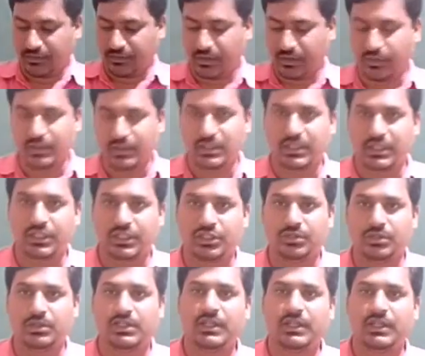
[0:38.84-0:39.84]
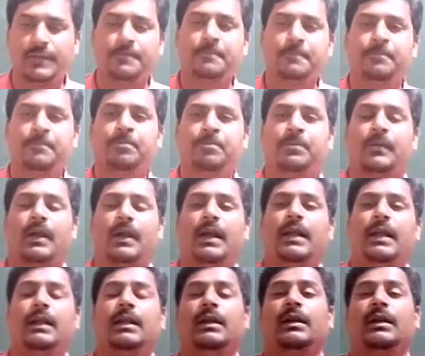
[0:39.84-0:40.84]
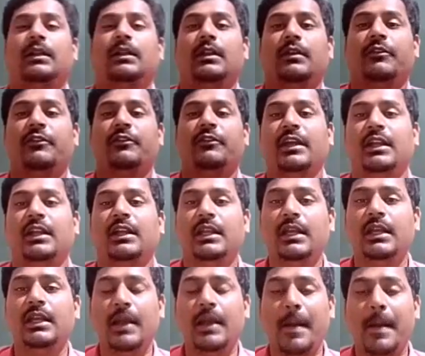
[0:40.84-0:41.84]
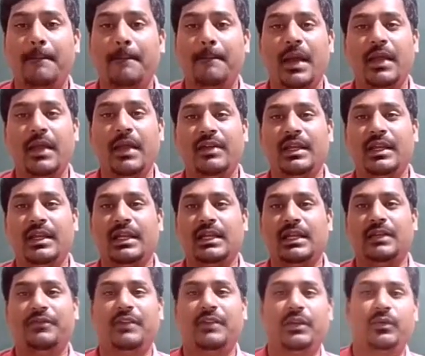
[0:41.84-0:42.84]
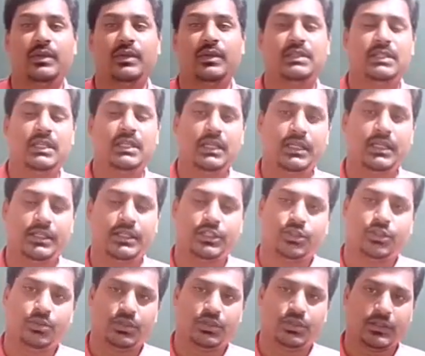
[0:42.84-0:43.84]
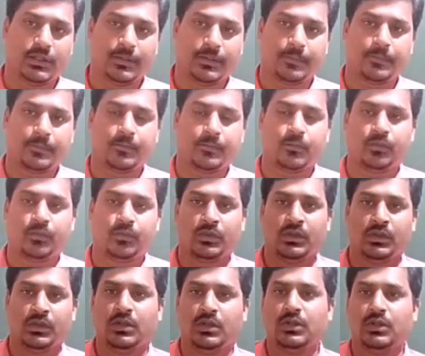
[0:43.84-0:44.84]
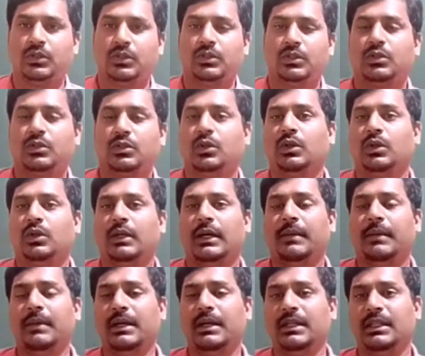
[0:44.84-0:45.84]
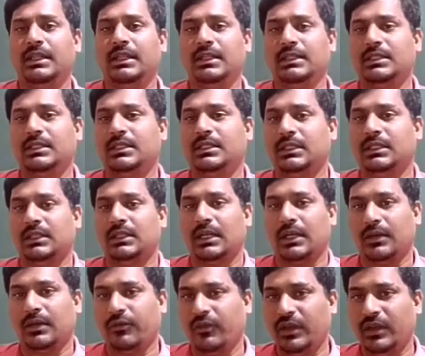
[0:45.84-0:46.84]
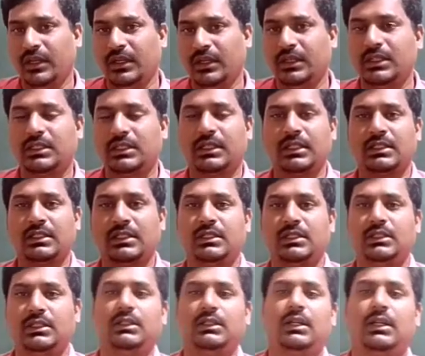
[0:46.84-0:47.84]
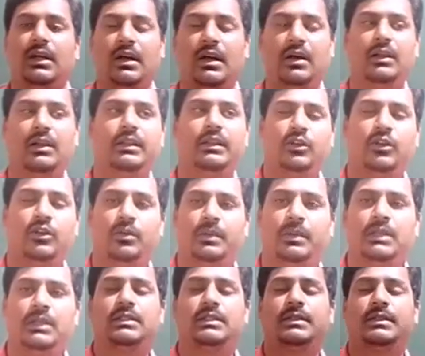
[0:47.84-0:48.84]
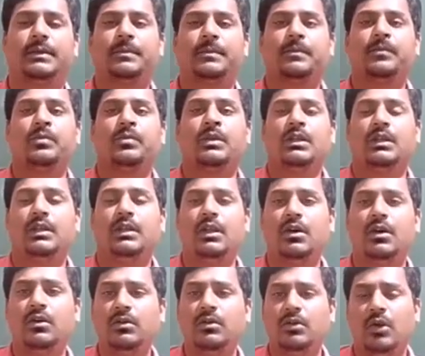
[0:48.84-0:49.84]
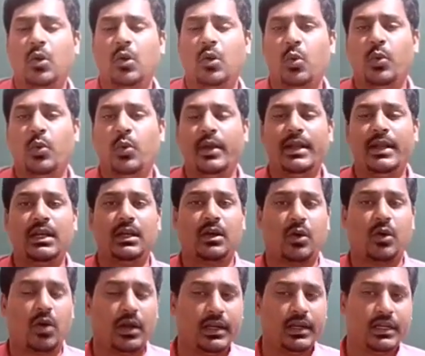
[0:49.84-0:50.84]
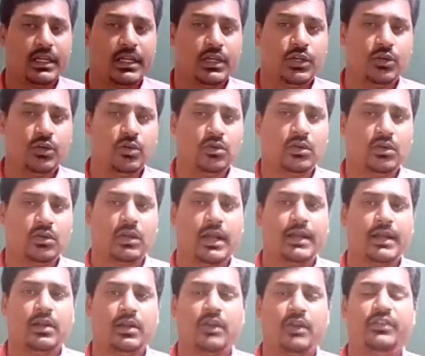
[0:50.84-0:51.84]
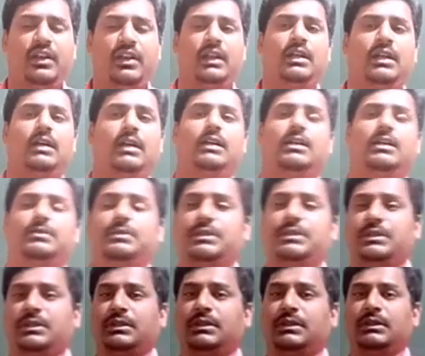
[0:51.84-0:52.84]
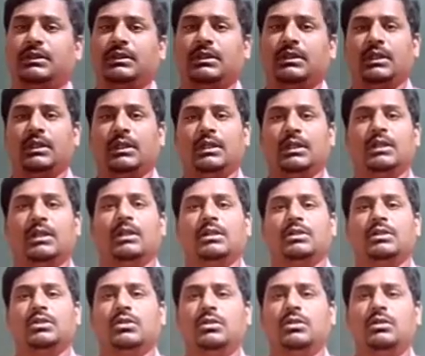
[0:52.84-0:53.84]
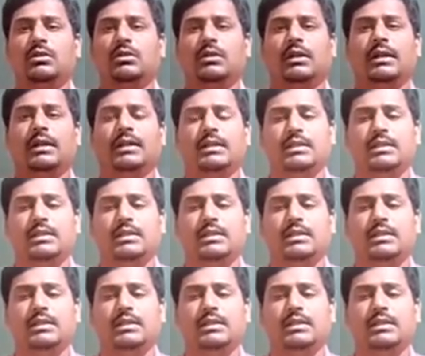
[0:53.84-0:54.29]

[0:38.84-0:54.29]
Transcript: distribution and finally bivariate frequency distribution. So among these we discussed all the topics. Now when qualitative kind of data comes, so it is